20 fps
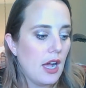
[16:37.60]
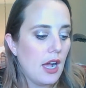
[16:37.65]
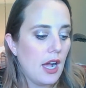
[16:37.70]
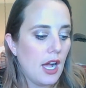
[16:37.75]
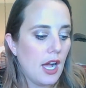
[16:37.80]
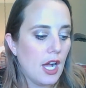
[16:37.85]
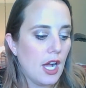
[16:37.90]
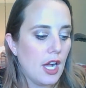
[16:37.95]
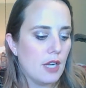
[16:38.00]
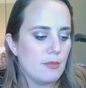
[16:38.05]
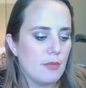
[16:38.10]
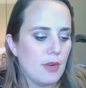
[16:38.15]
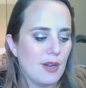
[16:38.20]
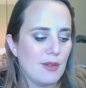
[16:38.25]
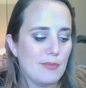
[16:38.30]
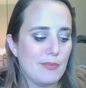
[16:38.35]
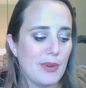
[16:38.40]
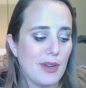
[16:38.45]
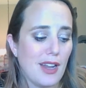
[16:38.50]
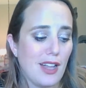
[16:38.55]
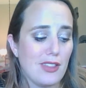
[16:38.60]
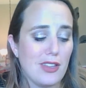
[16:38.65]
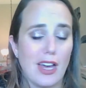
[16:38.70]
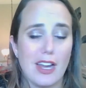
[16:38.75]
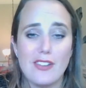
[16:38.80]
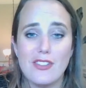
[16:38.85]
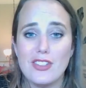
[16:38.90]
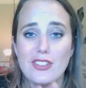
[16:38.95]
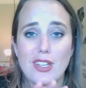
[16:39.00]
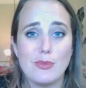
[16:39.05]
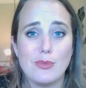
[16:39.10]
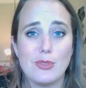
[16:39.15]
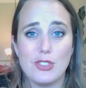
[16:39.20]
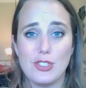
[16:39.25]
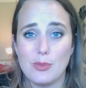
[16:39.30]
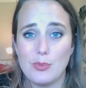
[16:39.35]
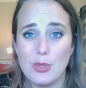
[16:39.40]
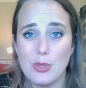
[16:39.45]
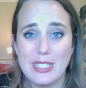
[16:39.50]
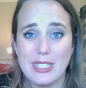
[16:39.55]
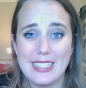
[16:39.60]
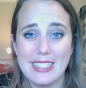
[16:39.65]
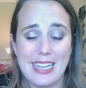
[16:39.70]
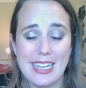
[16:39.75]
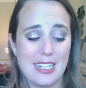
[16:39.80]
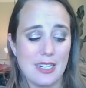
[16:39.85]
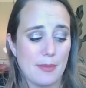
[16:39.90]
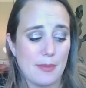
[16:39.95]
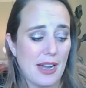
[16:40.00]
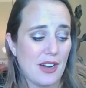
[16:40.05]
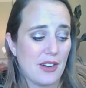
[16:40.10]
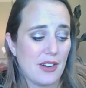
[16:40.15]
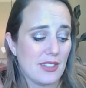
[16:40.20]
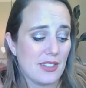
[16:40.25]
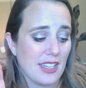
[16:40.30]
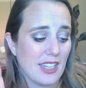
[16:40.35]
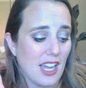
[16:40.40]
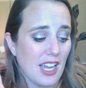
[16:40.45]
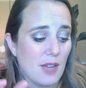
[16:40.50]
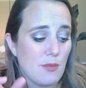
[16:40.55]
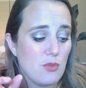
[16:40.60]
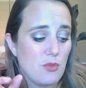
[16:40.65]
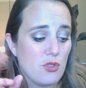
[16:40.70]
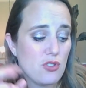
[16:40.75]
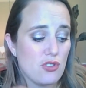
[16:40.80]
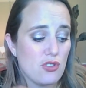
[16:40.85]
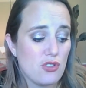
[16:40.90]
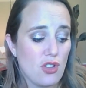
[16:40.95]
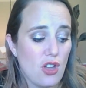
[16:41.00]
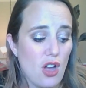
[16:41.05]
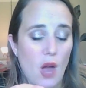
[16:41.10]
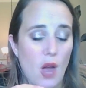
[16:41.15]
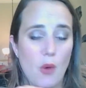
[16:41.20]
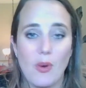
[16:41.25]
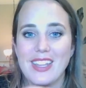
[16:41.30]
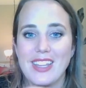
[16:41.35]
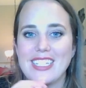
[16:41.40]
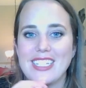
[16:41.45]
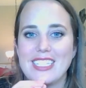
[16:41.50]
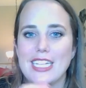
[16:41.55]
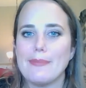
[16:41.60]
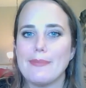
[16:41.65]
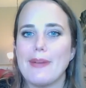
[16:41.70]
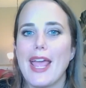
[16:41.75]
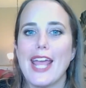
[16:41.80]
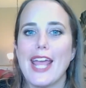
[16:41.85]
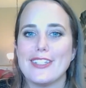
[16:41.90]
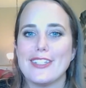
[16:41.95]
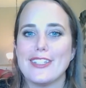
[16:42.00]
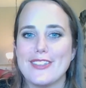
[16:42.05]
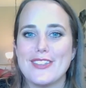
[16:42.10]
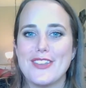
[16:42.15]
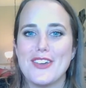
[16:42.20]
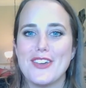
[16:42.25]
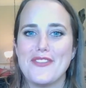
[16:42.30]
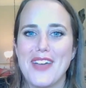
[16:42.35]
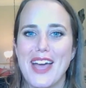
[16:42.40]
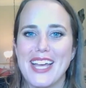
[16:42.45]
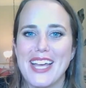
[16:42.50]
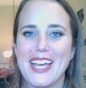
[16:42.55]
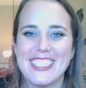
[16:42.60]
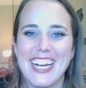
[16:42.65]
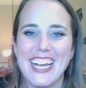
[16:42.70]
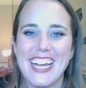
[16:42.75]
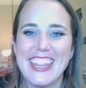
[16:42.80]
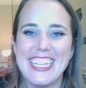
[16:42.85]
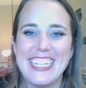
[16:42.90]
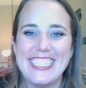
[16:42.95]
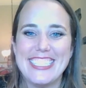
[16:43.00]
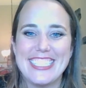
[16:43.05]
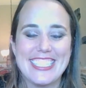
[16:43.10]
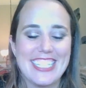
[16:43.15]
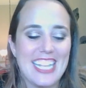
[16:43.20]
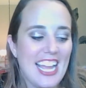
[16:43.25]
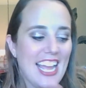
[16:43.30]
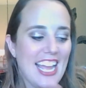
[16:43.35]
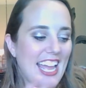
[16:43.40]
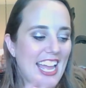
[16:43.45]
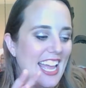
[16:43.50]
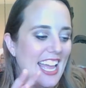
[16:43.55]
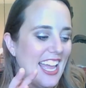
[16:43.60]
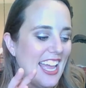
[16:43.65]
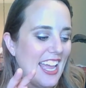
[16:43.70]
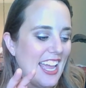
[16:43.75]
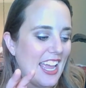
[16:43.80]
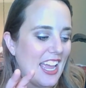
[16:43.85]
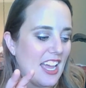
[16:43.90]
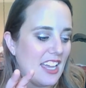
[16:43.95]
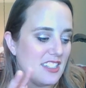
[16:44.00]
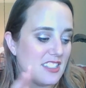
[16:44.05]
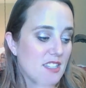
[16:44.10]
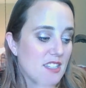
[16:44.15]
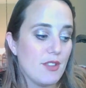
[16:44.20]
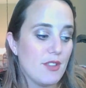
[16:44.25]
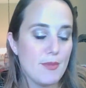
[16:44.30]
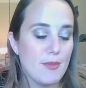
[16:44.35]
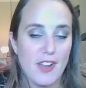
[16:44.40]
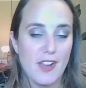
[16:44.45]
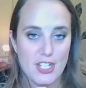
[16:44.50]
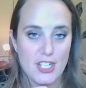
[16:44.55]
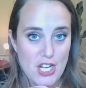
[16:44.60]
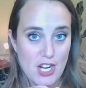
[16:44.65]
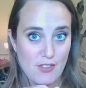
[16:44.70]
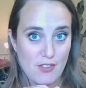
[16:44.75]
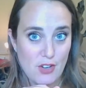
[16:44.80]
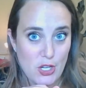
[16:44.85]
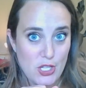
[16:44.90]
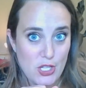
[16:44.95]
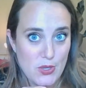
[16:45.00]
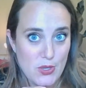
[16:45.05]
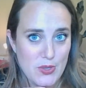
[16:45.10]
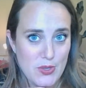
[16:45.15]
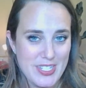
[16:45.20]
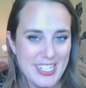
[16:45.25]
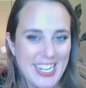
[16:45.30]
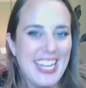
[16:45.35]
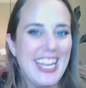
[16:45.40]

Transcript: Um, but a lot of this I'm super excited about. Like I'm so, I want to like dig my hands in so fast on these. And some of them i actually I've already used